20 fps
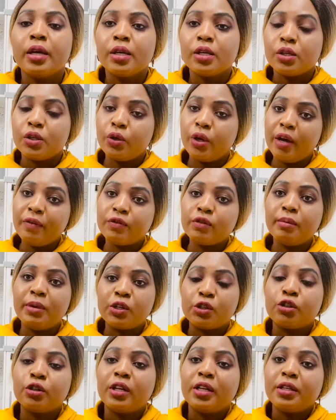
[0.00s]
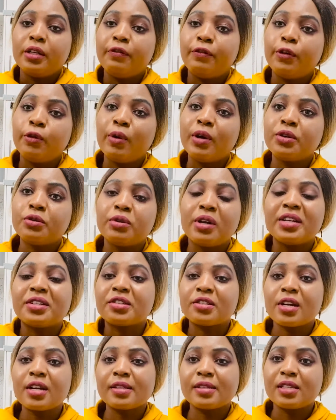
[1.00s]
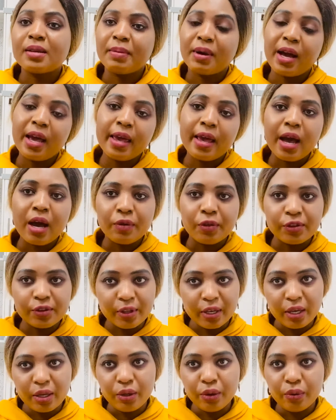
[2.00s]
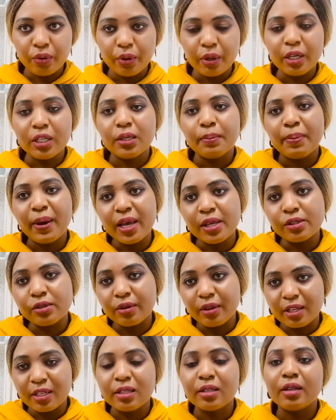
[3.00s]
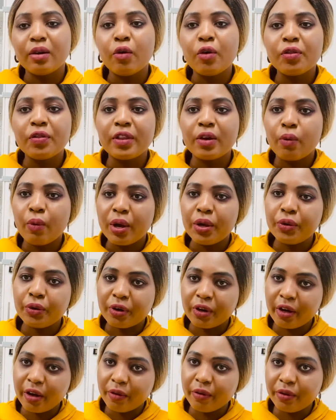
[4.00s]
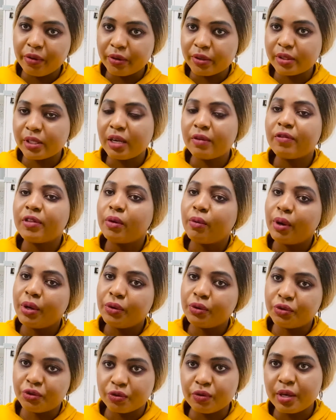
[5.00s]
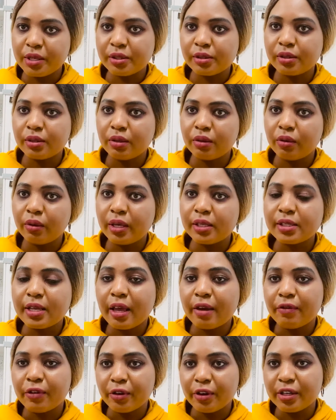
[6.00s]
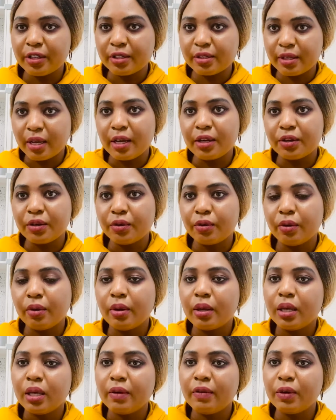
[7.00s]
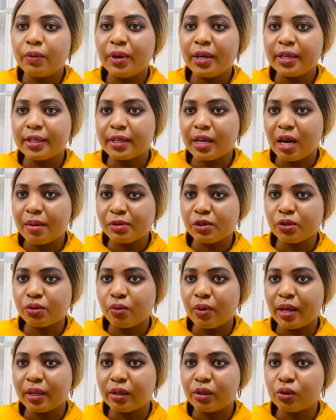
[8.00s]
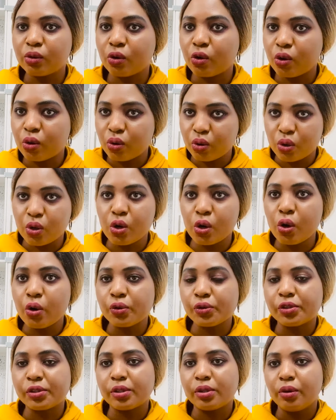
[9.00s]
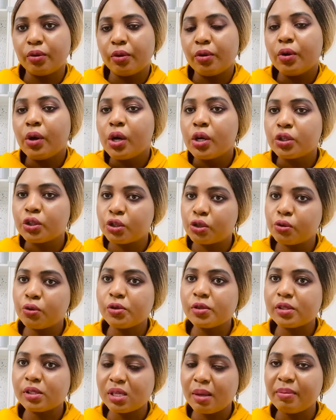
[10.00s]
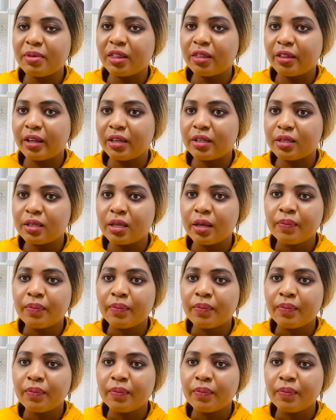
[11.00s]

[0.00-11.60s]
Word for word: you have to make sure that if you want to attract some guy out there you know it depends on the on the way you carry yourself the way you dress you know as i have already said you know even when it comes to what to clothes you know choose something that